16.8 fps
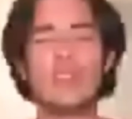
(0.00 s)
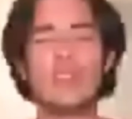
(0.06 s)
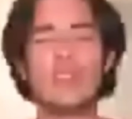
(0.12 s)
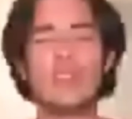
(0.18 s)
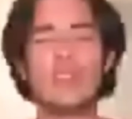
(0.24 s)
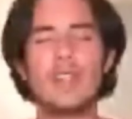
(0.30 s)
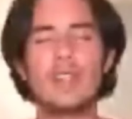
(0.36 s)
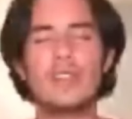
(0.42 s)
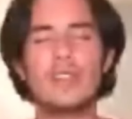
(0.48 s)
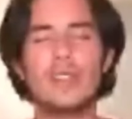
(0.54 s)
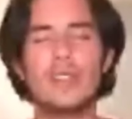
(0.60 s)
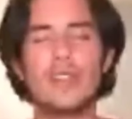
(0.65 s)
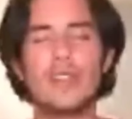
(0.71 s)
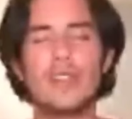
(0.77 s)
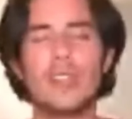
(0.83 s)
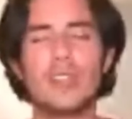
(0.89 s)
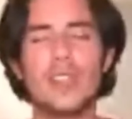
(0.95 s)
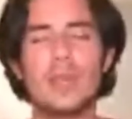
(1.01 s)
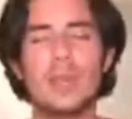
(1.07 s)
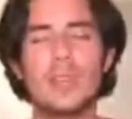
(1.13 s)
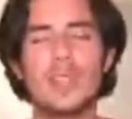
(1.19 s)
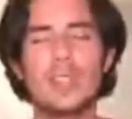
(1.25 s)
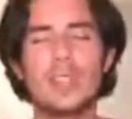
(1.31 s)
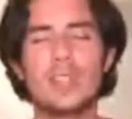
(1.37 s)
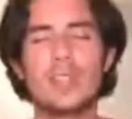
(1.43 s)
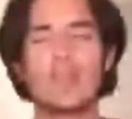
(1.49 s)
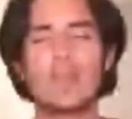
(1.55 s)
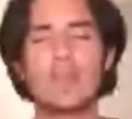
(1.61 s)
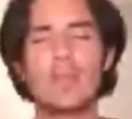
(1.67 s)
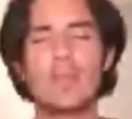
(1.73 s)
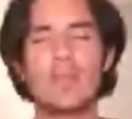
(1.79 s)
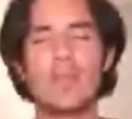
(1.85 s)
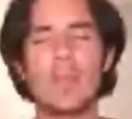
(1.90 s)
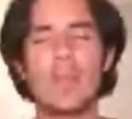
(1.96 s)
acknowledging
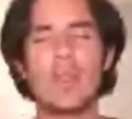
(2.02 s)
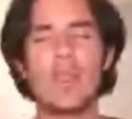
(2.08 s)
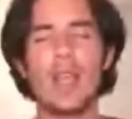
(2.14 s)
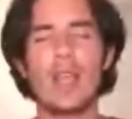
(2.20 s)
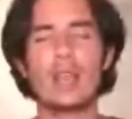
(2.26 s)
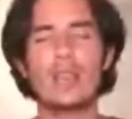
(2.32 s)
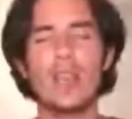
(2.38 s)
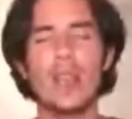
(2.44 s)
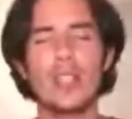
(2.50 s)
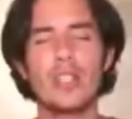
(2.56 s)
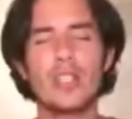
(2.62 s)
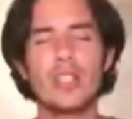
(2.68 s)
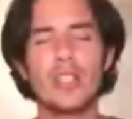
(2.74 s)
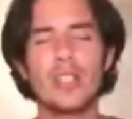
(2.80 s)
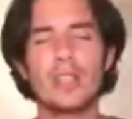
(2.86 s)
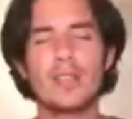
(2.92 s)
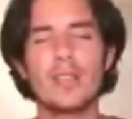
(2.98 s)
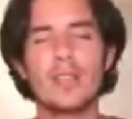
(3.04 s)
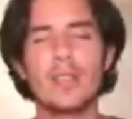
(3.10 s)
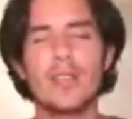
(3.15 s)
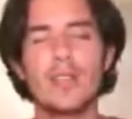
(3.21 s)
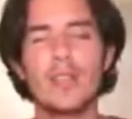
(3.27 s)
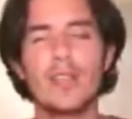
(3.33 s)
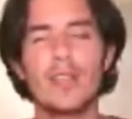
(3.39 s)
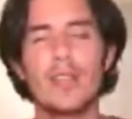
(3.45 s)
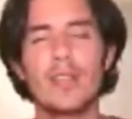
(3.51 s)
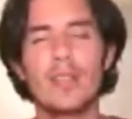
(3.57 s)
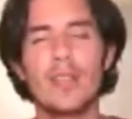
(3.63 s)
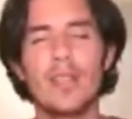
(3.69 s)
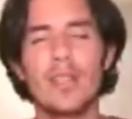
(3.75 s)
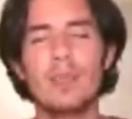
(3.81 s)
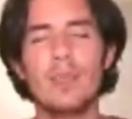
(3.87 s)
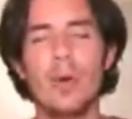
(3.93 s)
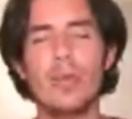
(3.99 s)
that both of them are born
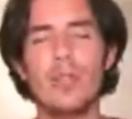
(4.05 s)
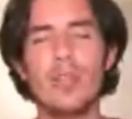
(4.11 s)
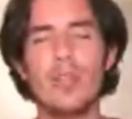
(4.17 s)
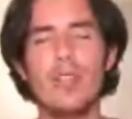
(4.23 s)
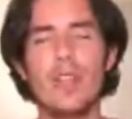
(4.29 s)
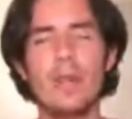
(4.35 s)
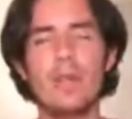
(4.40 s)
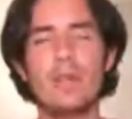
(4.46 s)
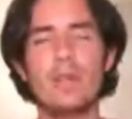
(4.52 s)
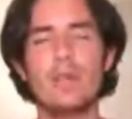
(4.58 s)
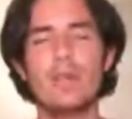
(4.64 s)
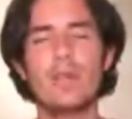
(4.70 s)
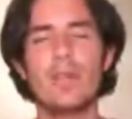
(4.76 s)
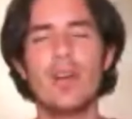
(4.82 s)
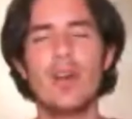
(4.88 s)
from wisdom,